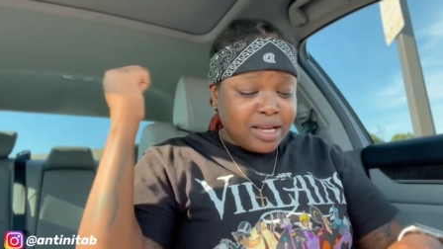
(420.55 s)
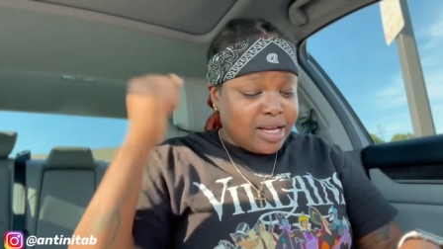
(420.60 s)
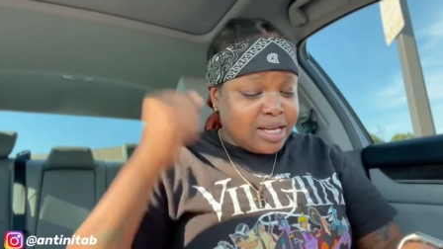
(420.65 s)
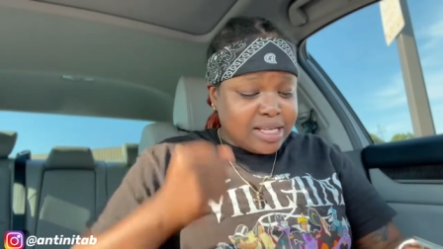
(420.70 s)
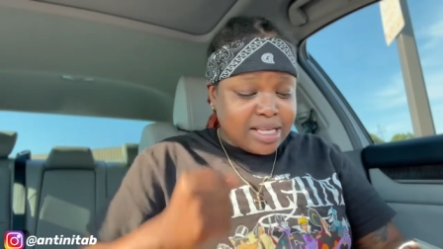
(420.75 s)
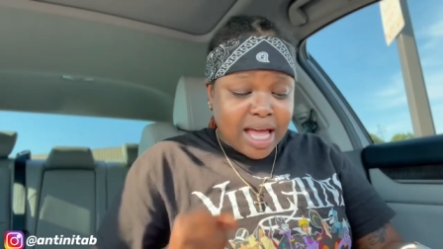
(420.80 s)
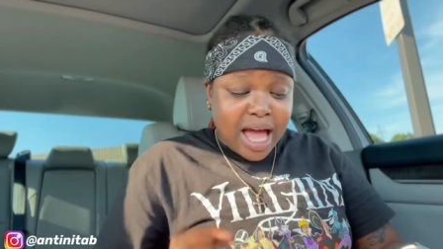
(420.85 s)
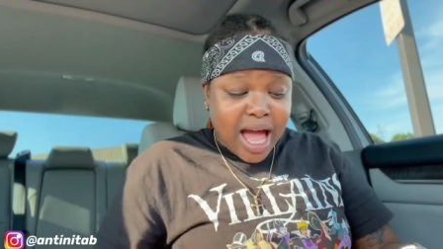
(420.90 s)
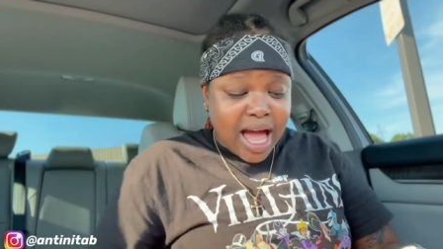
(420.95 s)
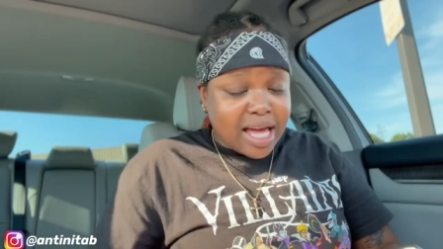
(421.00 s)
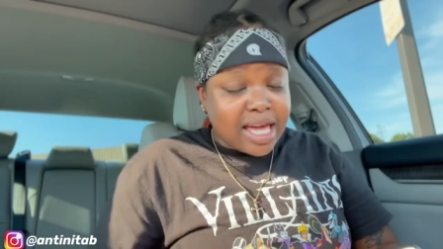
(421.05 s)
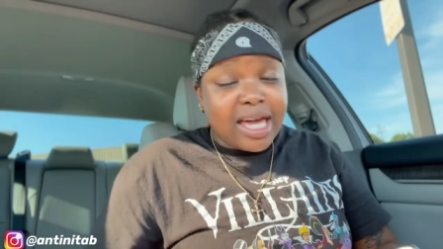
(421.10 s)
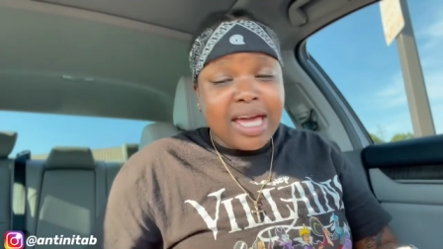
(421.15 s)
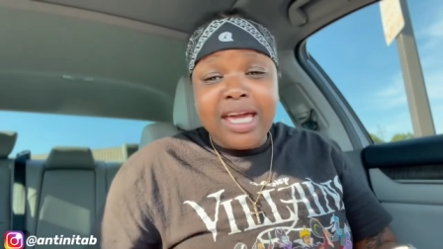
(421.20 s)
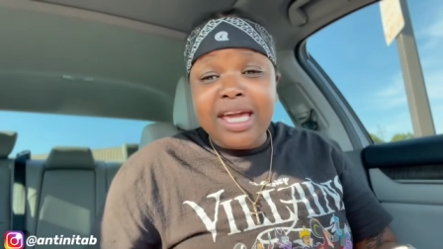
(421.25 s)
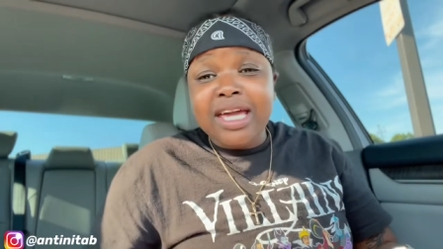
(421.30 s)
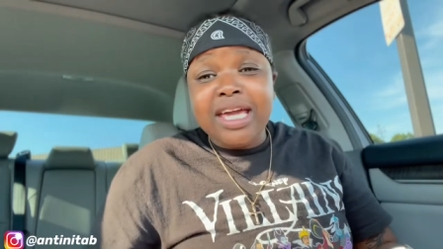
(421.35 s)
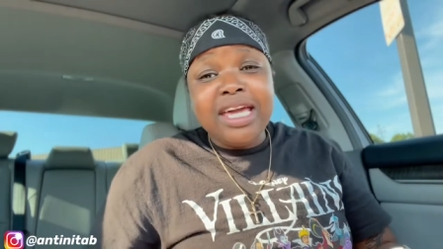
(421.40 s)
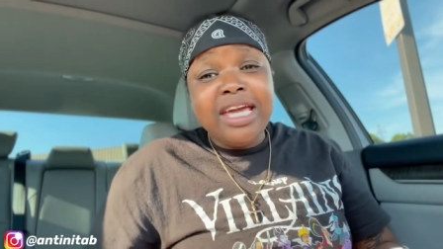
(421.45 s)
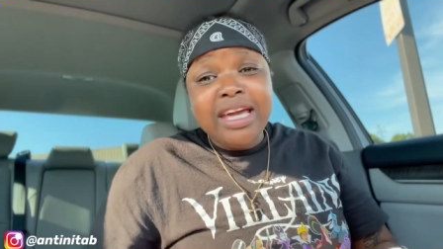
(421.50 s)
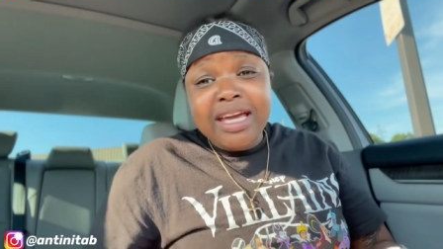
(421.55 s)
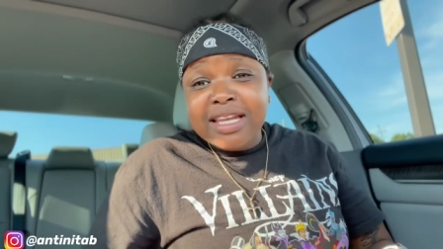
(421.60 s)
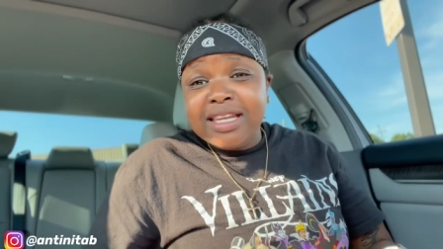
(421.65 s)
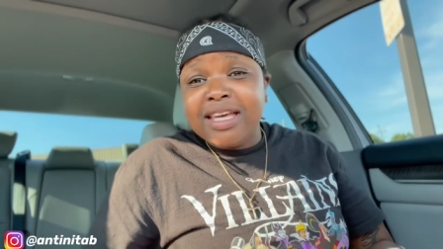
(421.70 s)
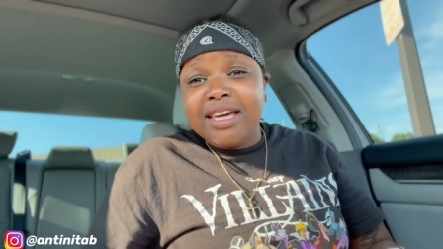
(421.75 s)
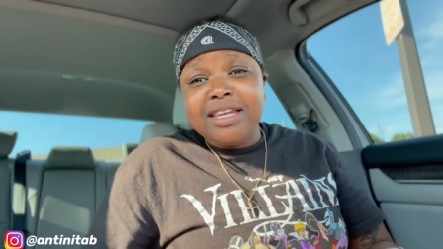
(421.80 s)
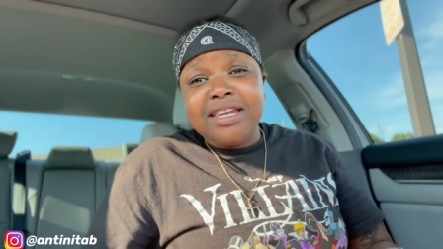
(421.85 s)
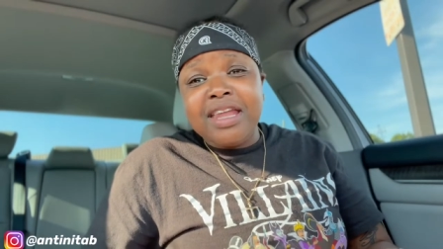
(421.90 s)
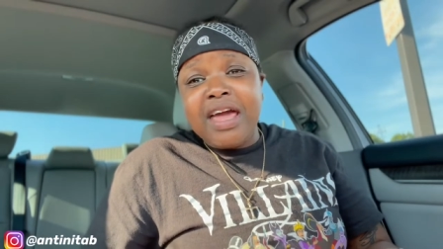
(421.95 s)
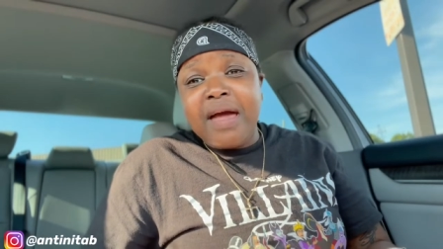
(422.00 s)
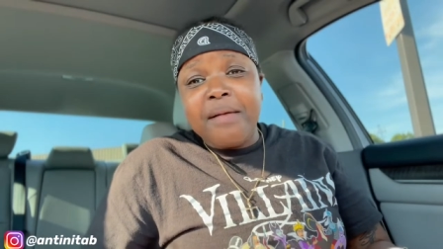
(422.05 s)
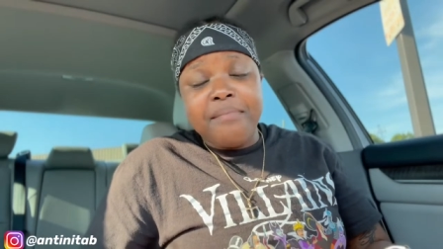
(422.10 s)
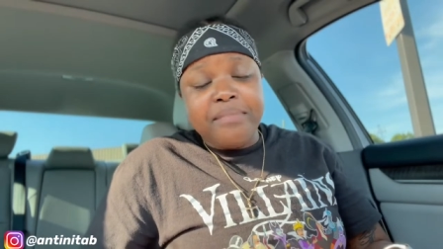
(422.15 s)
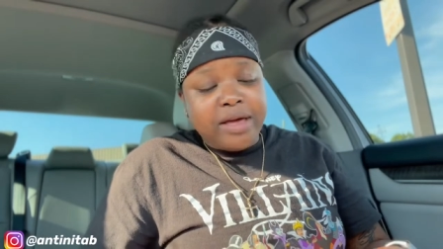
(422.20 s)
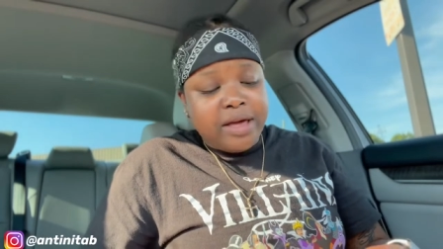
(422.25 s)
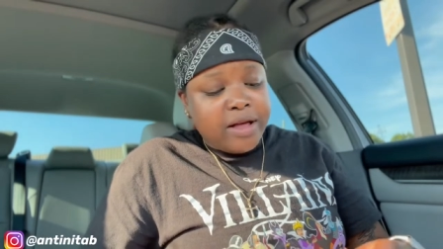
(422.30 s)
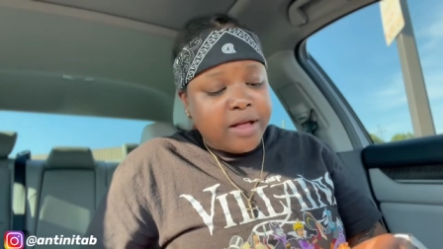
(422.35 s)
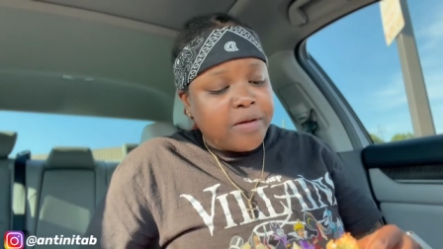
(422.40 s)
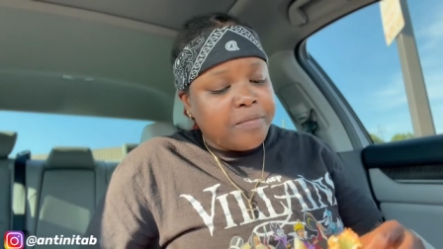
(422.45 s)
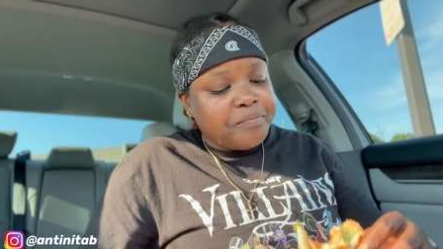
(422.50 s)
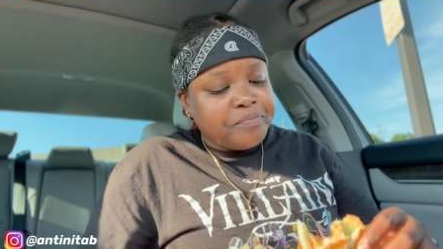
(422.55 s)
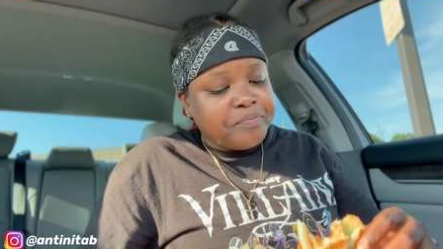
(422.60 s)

Cause I can't eat nothing that big.